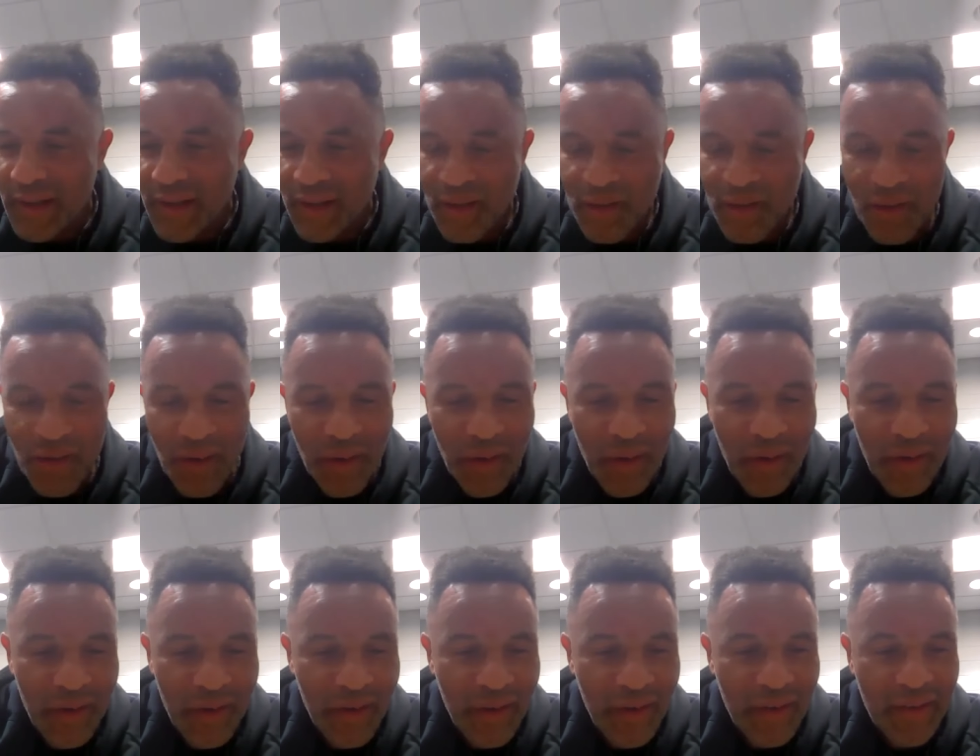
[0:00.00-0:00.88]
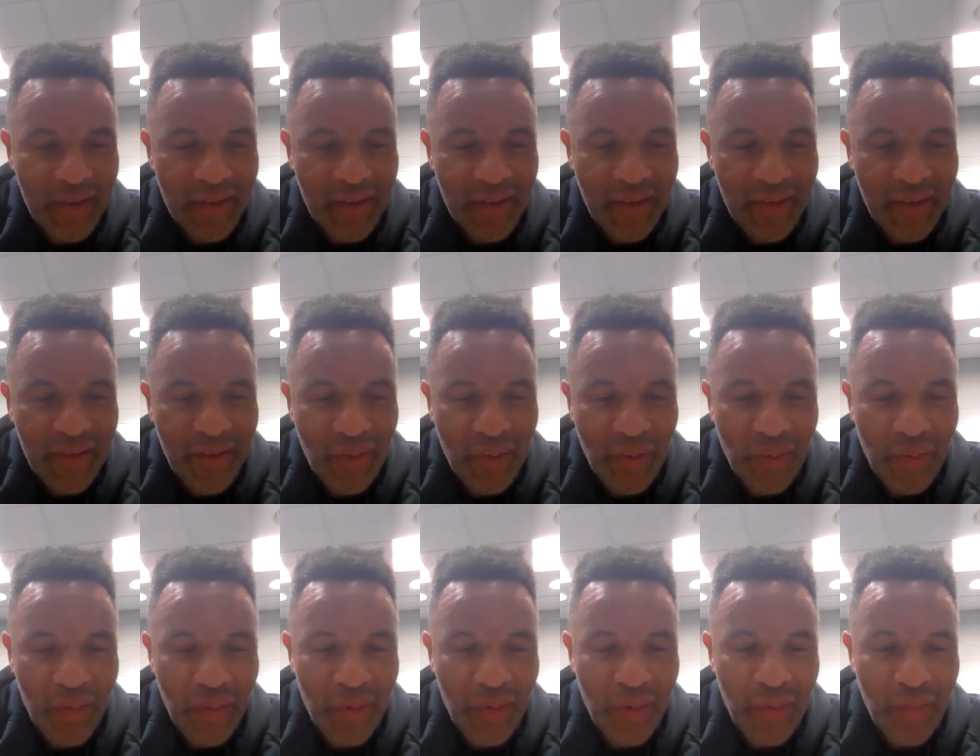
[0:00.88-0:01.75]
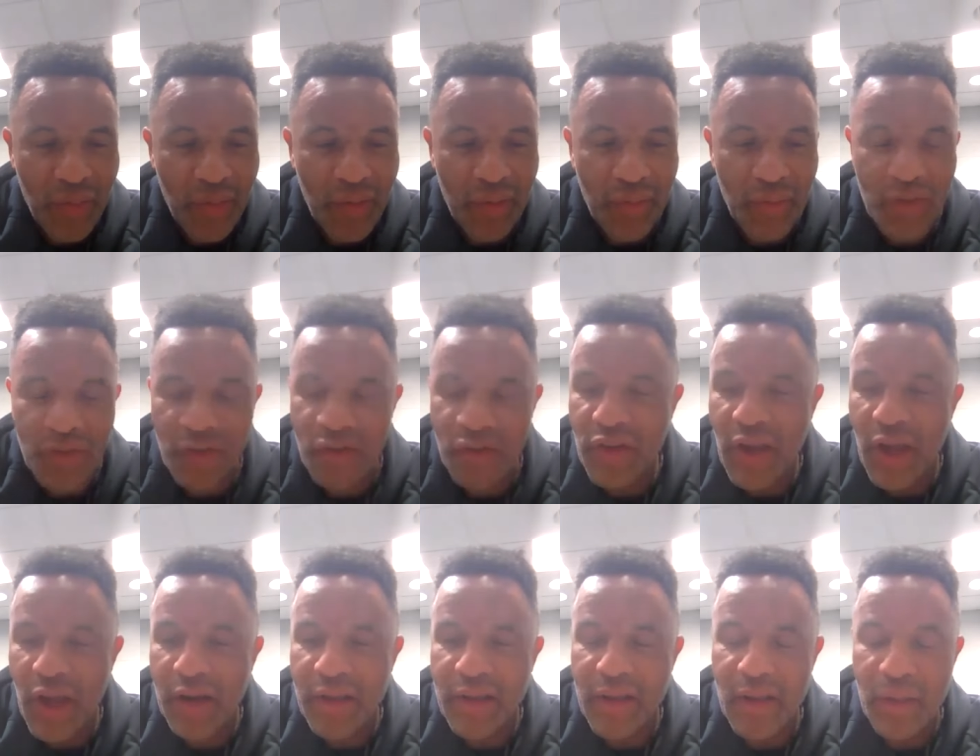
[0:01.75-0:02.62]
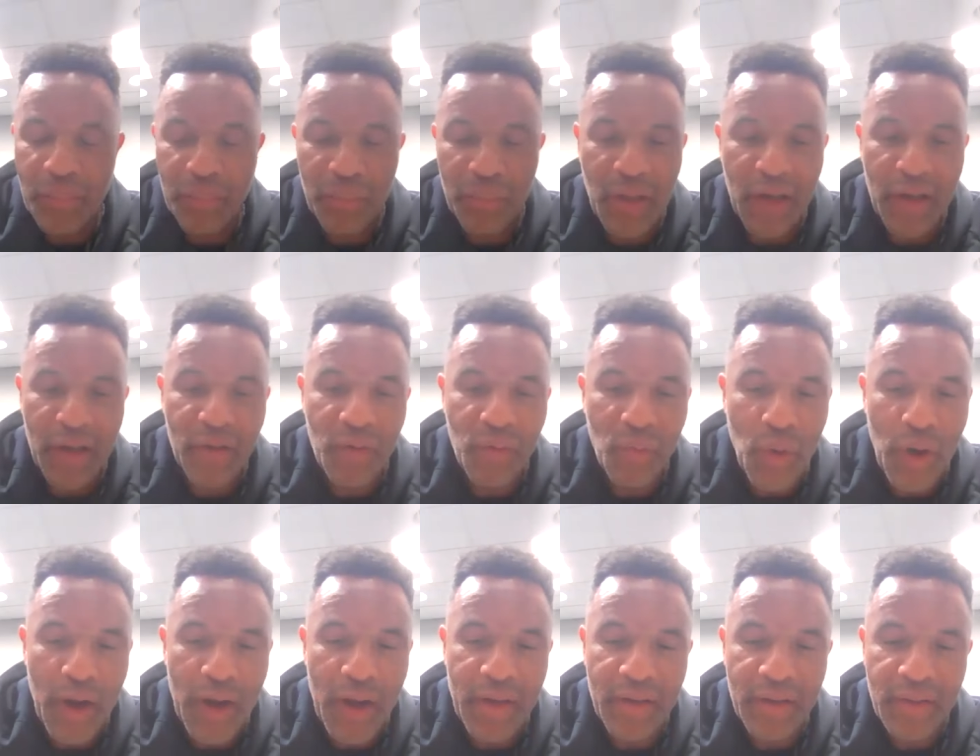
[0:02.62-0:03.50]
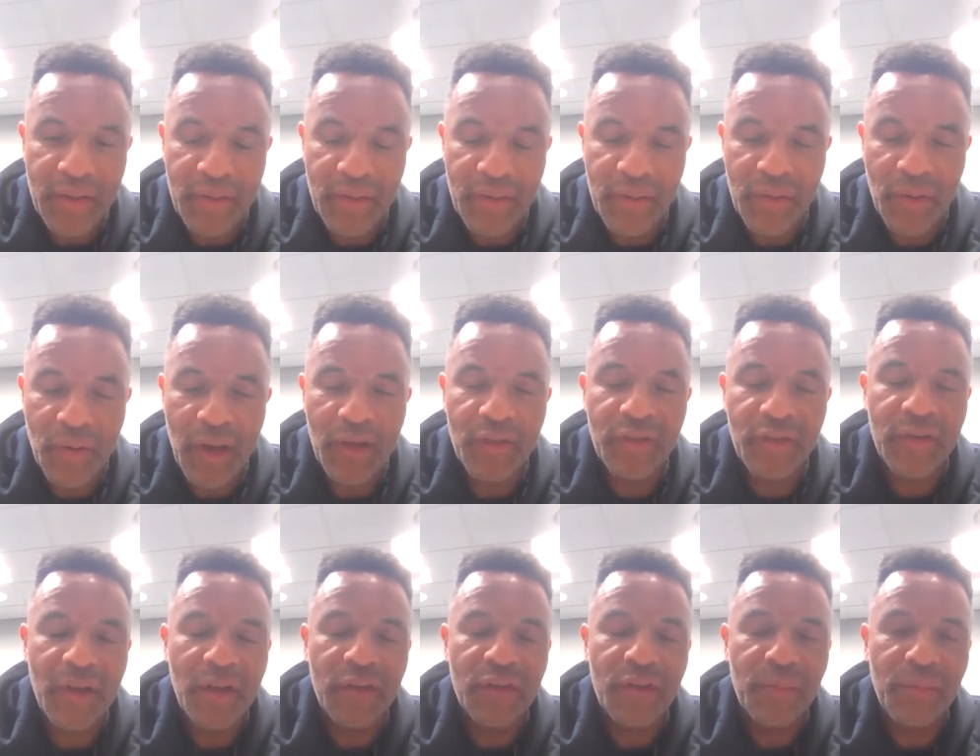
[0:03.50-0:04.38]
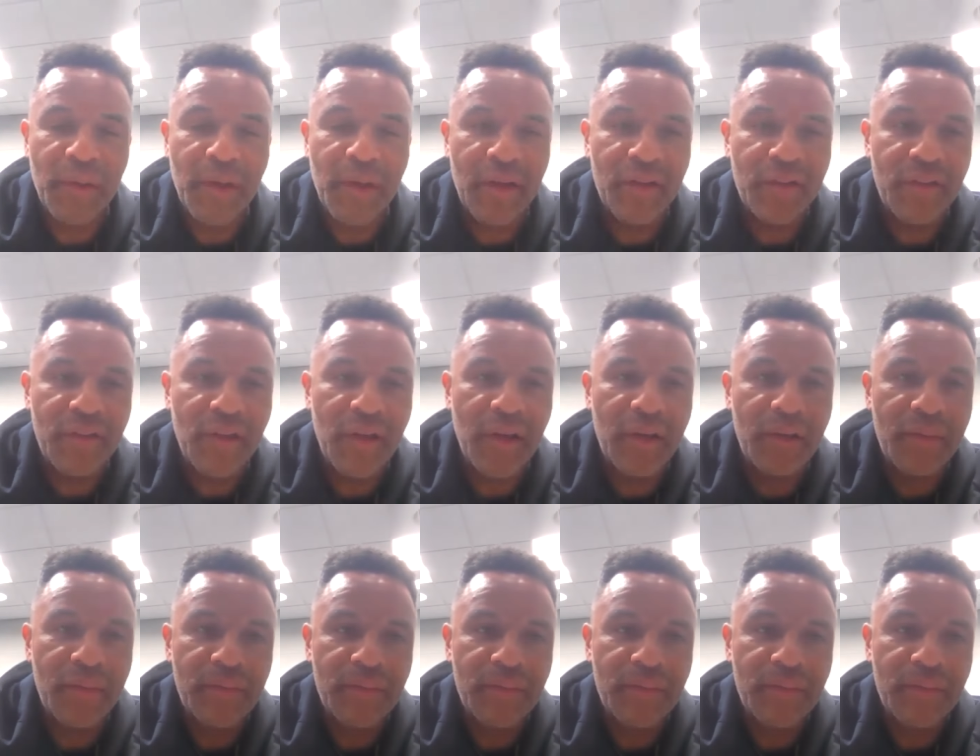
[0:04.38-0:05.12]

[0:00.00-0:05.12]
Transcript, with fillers: you know, and it, you know, we're we we just got to keep plugging away. You know, that's that's the biggest thing.